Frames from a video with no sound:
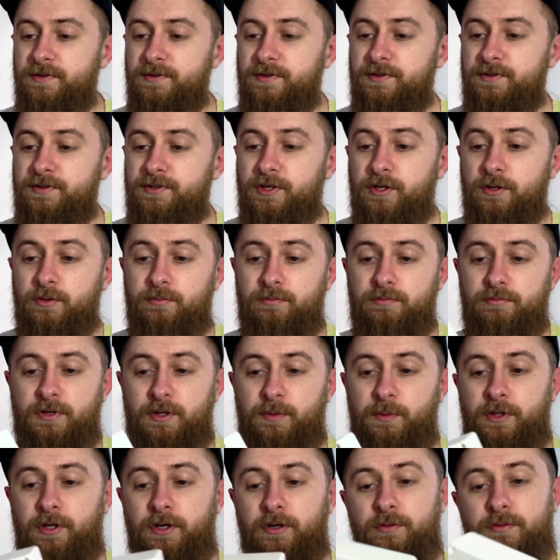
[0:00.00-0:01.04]
So there
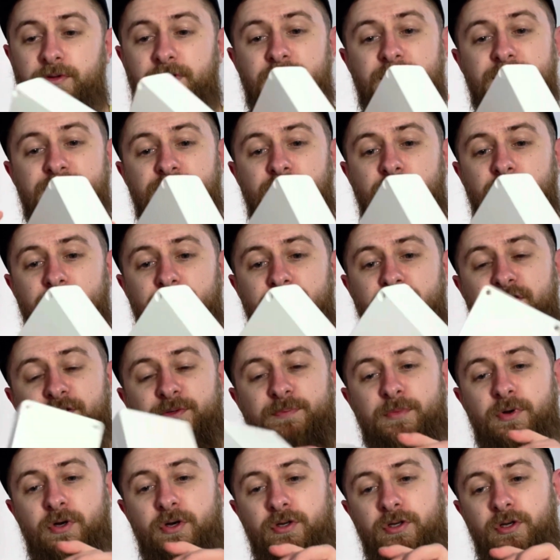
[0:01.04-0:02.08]
we go, there's our
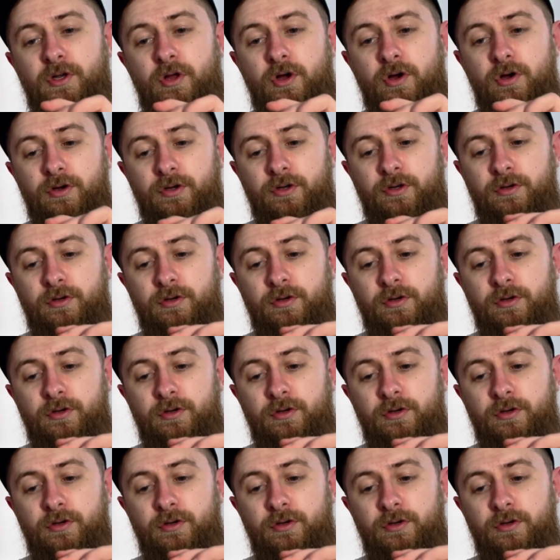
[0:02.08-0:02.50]
smart lock.